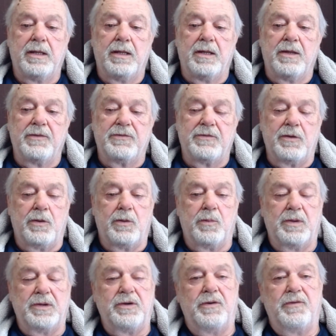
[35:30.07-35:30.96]
So
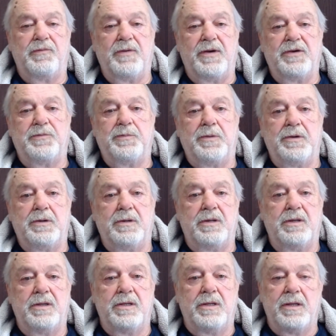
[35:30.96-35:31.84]
when you're a freshman,
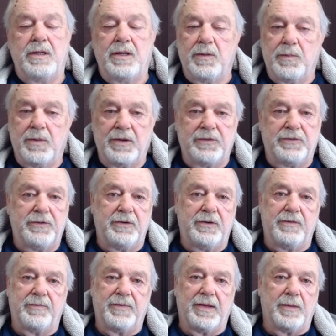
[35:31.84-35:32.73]
why don't you
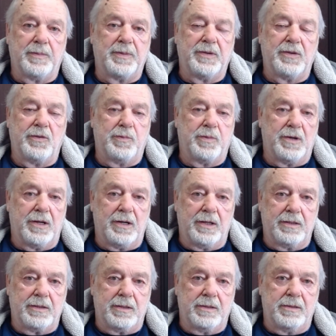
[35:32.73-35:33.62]
develop a new
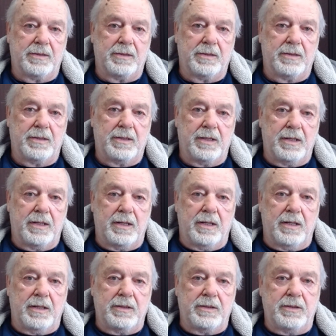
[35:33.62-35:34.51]
product,
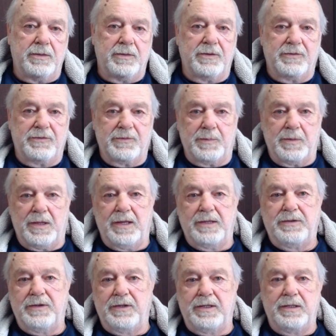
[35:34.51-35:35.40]
do the supply
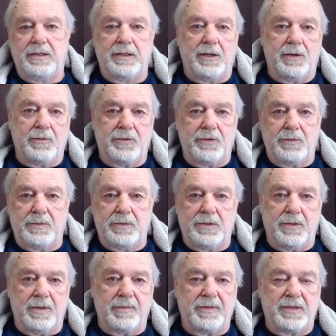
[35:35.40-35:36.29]
chain, do
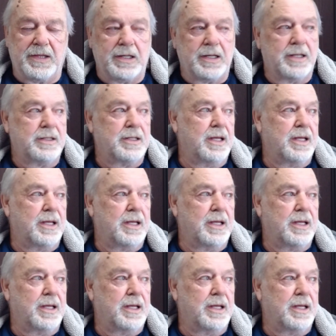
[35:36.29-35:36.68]
everything on that.